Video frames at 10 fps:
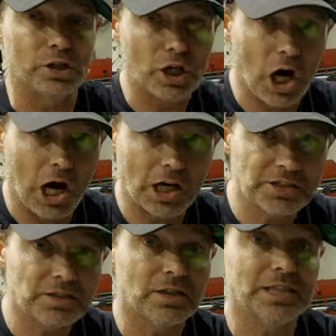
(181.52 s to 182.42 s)
are
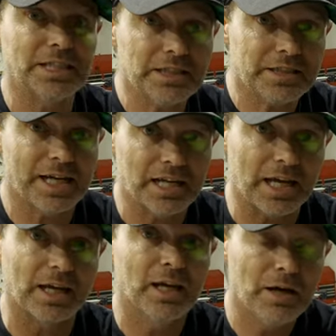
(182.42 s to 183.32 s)
constantly
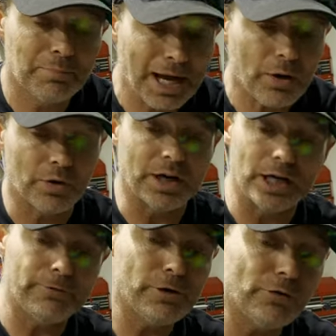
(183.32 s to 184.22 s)
taking power. And
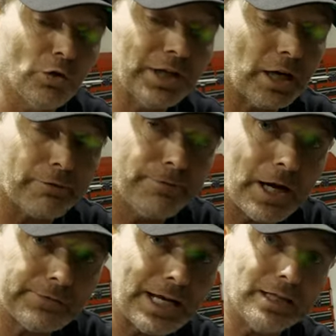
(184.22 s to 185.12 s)
if you've only got a
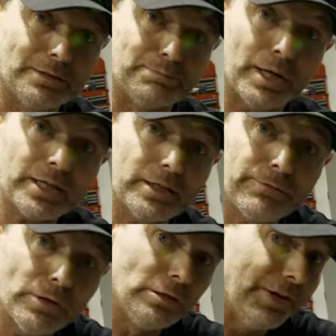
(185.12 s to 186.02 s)
five gallon bucket
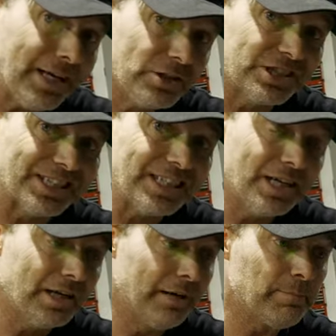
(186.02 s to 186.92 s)
full of energy,
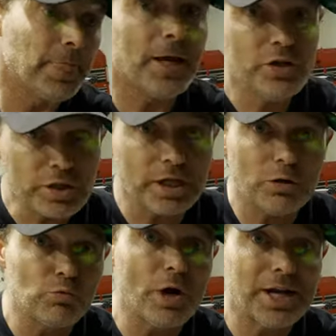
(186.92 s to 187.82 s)
you're gonna
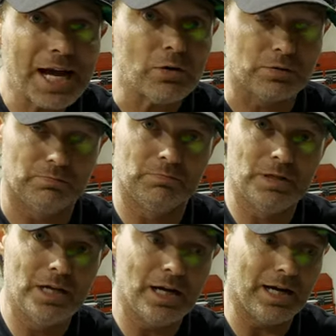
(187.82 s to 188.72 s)
run out.
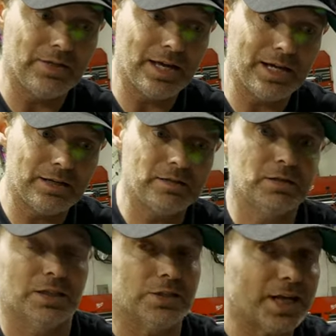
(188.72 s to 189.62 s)
And then
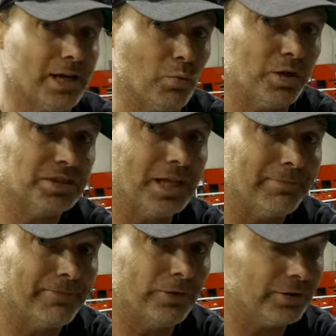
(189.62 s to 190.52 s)
to take it one step
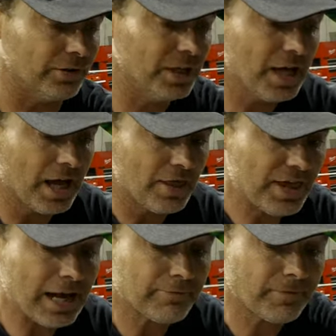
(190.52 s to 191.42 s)
further,
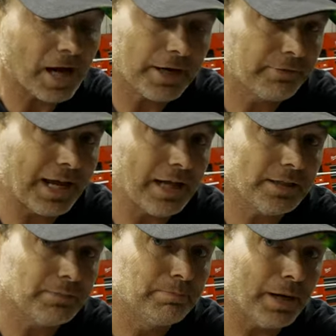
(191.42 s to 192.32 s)
that five
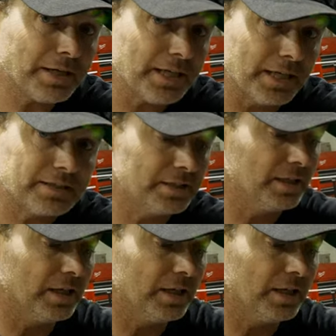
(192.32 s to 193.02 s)
gallon bucket,